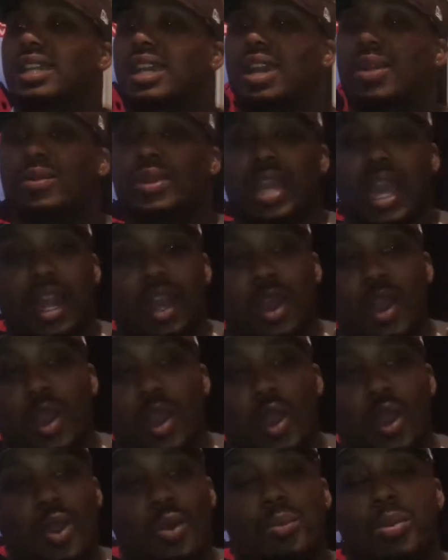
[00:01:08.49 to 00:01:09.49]
And we got a
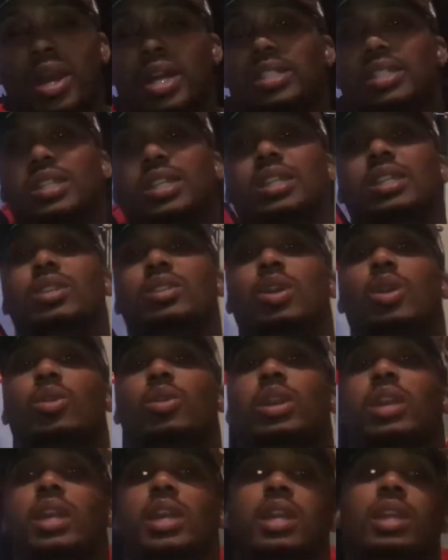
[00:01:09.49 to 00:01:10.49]
whole bunch of, you
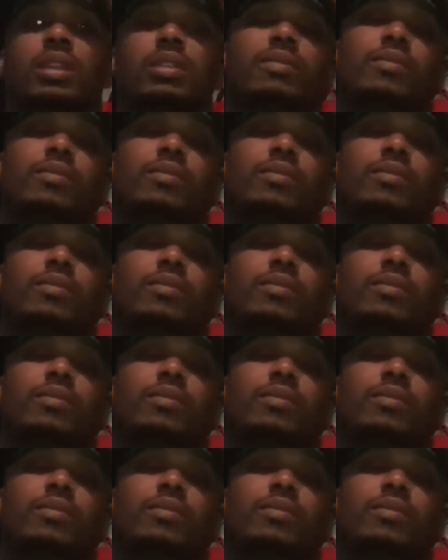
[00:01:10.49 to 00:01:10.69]
know, heat